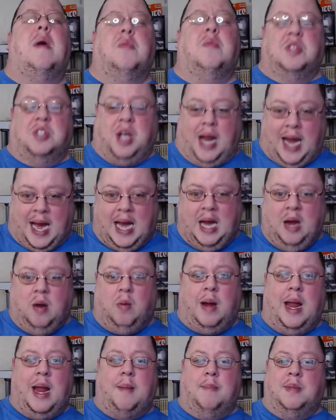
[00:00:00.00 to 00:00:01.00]
I was
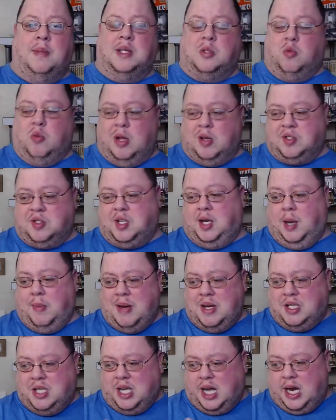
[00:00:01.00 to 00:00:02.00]
angry at Miss Wilson. Let
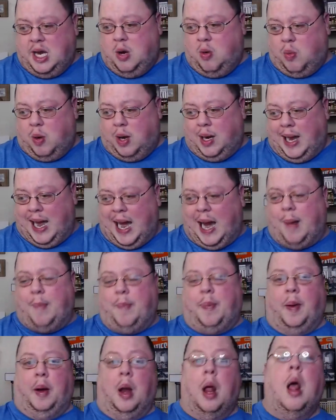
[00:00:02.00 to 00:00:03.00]
me tell you what
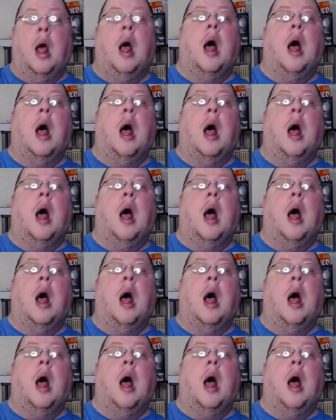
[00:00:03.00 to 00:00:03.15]
happened.